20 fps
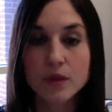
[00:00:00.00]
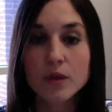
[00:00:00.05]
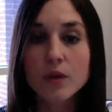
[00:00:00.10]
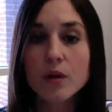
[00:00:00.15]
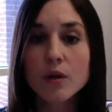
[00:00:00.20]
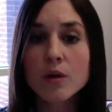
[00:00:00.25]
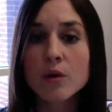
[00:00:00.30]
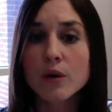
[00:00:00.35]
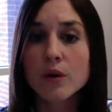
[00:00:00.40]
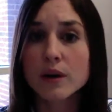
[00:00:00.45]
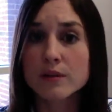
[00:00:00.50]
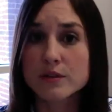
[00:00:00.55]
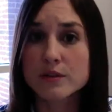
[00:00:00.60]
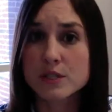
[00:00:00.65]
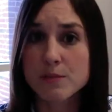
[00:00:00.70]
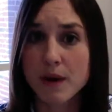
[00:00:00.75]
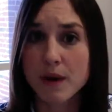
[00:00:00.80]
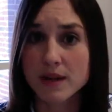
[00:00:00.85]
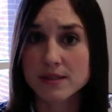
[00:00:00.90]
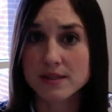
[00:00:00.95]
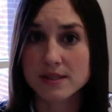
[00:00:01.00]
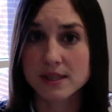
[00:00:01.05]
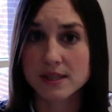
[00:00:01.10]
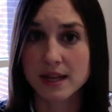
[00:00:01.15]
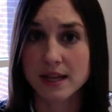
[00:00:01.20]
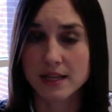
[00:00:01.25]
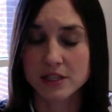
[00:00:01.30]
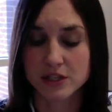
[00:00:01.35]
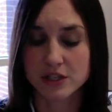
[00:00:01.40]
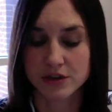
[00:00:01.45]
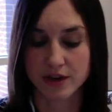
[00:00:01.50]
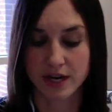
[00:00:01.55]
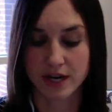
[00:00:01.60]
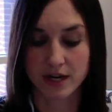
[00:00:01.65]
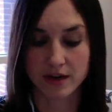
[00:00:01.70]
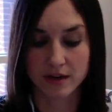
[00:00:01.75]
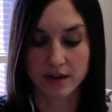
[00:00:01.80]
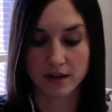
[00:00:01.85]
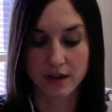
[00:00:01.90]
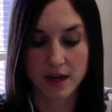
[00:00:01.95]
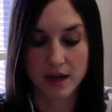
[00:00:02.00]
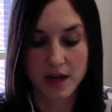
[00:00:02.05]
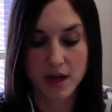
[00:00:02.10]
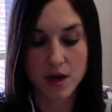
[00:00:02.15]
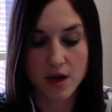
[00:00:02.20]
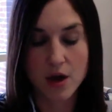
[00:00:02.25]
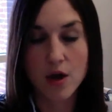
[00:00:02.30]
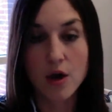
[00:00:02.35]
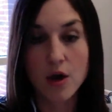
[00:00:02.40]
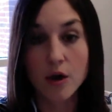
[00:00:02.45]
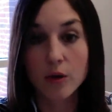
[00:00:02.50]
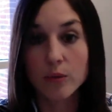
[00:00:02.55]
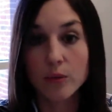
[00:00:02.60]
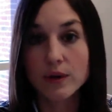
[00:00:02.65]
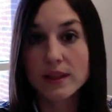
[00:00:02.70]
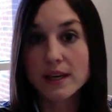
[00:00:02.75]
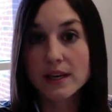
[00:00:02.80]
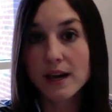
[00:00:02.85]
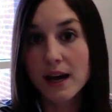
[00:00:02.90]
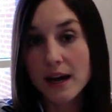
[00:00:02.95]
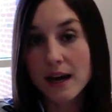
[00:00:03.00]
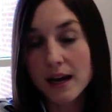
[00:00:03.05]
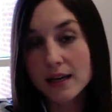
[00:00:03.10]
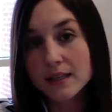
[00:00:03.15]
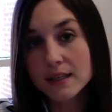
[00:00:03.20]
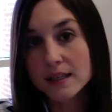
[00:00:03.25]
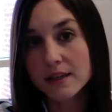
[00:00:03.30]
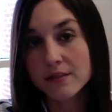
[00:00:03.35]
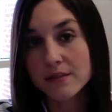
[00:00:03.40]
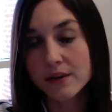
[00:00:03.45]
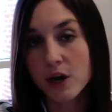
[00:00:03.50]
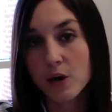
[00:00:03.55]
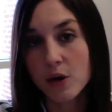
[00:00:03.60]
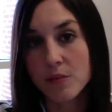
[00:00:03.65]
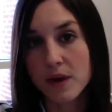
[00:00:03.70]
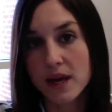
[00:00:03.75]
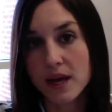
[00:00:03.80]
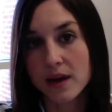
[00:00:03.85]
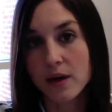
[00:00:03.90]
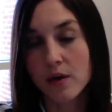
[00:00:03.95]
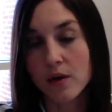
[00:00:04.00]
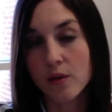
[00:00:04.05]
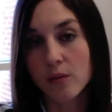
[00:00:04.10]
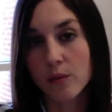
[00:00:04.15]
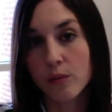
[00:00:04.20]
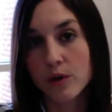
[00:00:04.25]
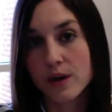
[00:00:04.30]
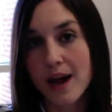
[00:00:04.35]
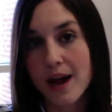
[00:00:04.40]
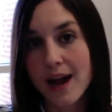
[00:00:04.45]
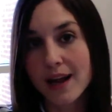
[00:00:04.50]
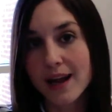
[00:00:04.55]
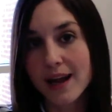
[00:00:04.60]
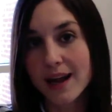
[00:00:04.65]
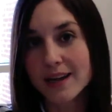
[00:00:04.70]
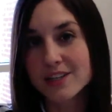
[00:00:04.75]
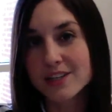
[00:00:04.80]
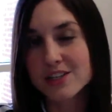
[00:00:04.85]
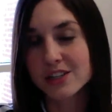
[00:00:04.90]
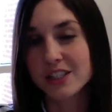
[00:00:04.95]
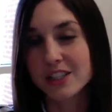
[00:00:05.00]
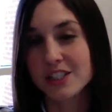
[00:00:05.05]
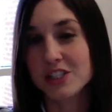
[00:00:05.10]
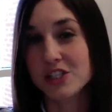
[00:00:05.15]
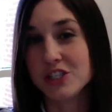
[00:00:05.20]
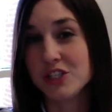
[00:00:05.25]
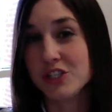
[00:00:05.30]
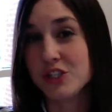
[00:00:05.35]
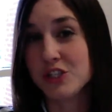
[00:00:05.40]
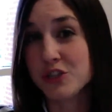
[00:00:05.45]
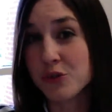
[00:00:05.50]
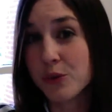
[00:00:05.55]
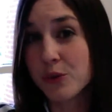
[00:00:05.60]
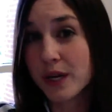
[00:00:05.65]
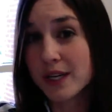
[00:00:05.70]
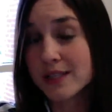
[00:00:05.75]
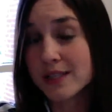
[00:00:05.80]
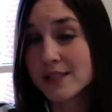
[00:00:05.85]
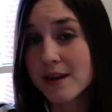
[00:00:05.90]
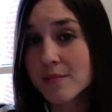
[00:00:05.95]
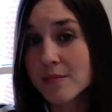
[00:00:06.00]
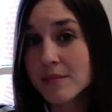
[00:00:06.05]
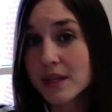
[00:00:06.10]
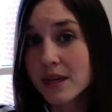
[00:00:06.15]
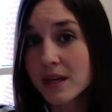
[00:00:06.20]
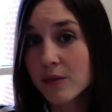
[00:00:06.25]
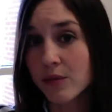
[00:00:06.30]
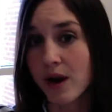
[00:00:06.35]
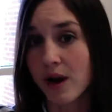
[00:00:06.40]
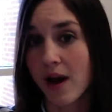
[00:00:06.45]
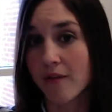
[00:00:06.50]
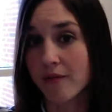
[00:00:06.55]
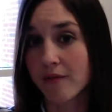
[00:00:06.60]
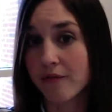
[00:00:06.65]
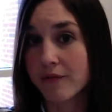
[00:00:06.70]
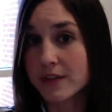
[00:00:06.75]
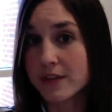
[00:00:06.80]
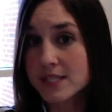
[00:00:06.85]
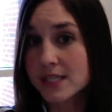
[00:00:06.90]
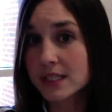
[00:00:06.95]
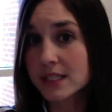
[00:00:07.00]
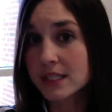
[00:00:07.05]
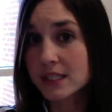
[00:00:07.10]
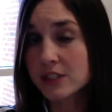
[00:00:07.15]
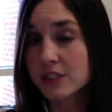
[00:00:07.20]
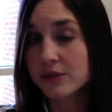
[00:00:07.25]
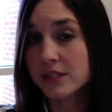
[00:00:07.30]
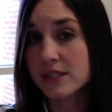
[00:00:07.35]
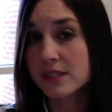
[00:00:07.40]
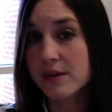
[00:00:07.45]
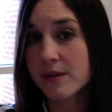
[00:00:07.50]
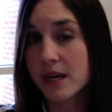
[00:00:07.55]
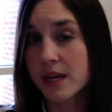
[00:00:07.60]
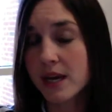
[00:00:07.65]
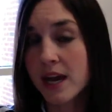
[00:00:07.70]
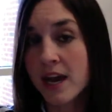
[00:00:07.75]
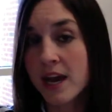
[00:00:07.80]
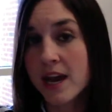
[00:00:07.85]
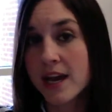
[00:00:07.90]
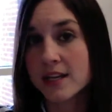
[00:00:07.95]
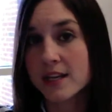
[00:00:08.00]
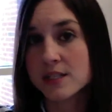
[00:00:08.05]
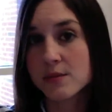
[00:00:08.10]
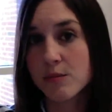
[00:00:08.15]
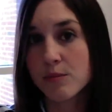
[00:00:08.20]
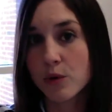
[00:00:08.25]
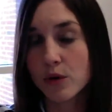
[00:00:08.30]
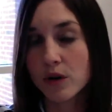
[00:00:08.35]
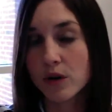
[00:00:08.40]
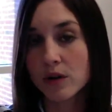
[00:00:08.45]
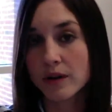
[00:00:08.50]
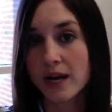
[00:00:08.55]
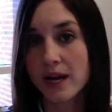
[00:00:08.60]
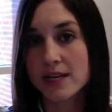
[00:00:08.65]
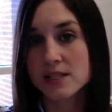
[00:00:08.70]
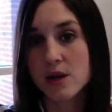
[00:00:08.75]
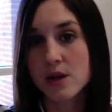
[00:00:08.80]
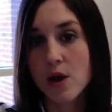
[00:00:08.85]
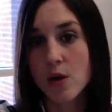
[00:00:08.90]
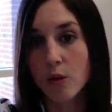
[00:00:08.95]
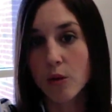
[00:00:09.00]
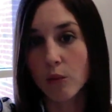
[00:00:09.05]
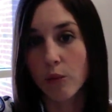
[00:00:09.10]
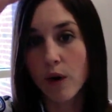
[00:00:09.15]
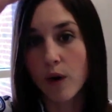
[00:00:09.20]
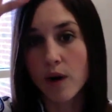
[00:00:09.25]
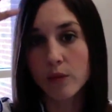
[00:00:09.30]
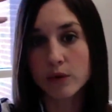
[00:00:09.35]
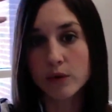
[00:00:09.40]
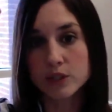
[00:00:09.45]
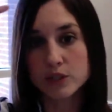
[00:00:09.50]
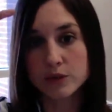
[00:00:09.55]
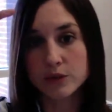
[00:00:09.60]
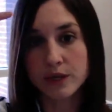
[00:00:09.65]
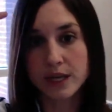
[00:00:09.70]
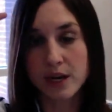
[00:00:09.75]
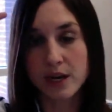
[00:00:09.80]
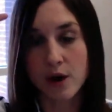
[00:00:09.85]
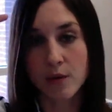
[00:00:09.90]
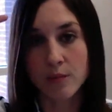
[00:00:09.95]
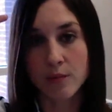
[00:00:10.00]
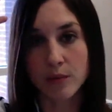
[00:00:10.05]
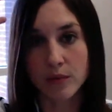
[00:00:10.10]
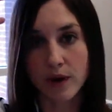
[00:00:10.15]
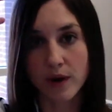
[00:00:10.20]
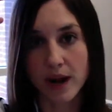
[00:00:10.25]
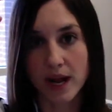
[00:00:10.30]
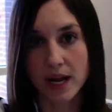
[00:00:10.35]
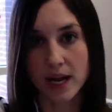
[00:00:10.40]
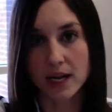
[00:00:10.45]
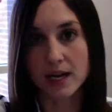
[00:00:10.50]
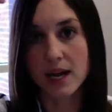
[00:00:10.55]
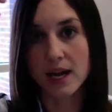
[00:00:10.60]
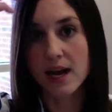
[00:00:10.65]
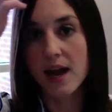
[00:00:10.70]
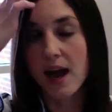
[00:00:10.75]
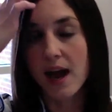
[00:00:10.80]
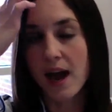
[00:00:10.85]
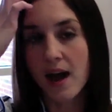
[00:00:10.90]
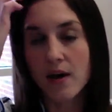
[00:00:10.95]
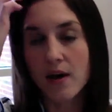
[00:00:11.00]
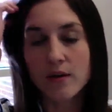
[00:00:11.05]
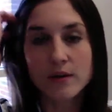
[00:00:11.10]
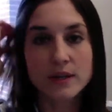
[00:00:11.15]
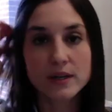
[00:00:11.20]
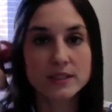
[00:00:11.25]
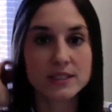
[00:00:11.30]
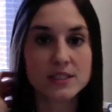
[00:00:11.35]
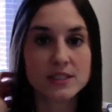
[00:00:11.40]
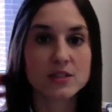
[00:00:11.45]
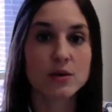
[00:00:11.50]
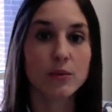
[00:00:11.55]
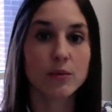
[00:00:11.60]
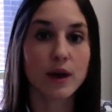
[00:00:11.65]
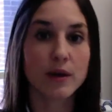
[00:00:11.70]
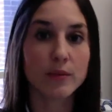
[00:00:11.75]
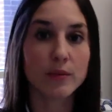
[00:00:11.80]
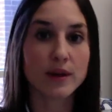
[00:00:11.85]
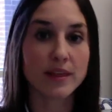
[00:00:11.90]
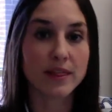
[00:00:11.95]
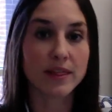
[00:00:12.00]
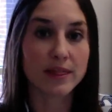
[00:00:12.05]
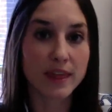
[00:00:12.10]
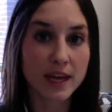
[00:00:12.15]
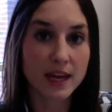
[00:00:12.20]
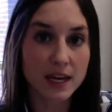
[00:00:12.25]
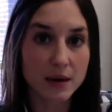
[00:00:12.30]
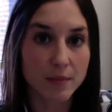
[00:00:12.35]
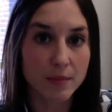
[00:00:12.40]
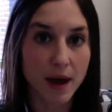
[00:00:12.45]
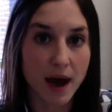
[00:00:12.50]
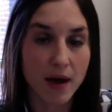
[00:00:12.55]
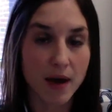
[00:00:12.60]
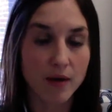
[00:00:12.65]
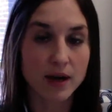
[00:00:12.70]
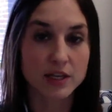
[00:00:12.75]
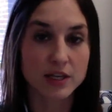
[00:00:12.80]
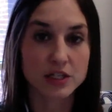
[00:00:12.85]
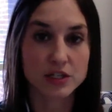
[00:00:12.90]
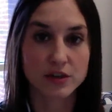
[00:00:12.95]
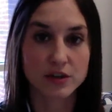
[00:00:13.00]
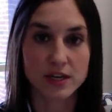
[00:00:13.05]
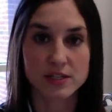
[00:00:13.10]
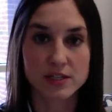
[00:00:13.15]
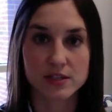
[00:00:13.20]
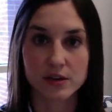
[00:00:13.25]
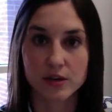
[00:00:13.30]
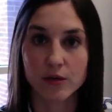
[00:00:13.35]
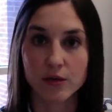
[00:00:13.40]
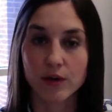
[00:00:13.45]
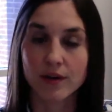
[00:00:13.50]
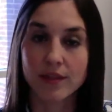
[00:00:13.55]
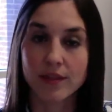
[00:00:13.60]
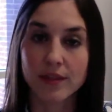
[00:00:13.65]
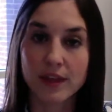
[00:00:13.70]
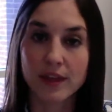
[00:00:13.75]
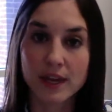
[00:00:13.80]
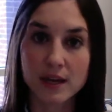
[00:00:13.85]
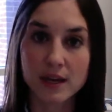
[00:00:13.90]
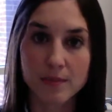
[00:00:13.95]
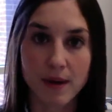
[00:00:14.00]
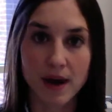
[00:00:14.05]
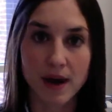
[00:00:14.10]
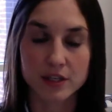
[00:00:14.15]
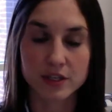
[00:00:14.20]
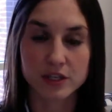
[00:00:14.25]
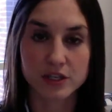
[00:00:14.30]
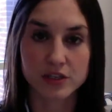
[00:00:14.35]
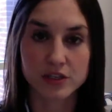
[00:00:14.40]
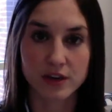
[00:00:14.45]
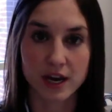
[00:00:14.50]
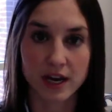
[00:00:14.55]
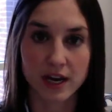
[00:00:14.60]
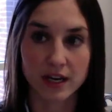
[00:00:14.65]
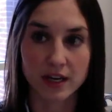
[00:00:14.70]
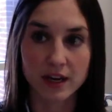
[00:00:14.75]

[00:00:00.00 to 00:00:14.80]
or in response to that strain. With cognitive coping, we're not actually doing something, we're not physically doing something, it's more or less what we're doing in our brain. How does the way we think about a stressor or think about a strain